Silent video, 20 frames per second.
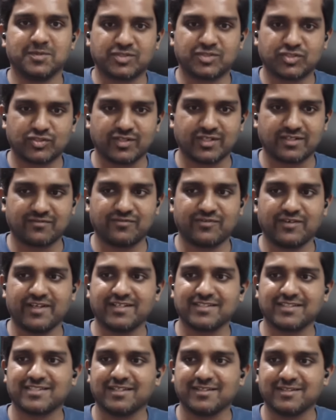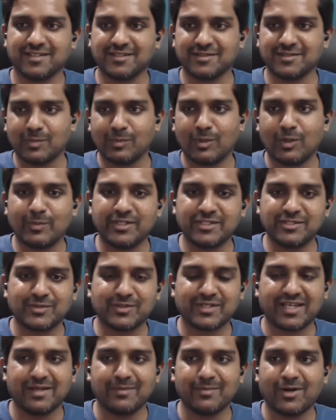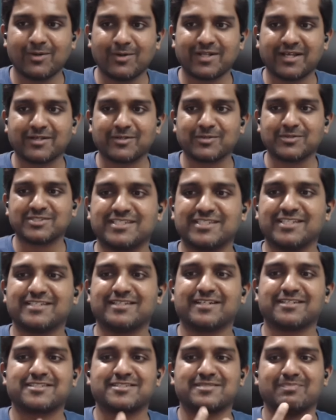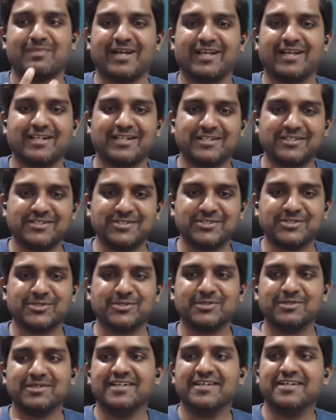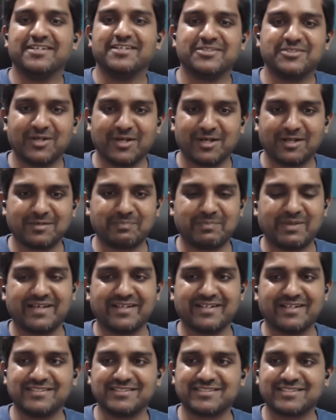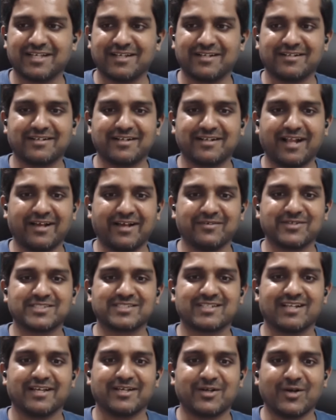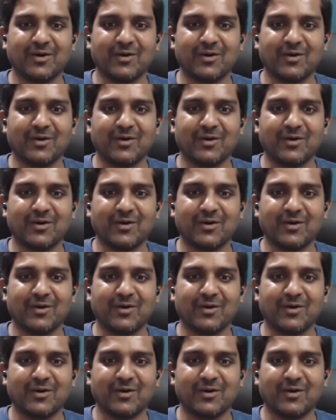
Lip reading: strict face, and then the moment you came out, I see that smile in you, your parents, and I was like,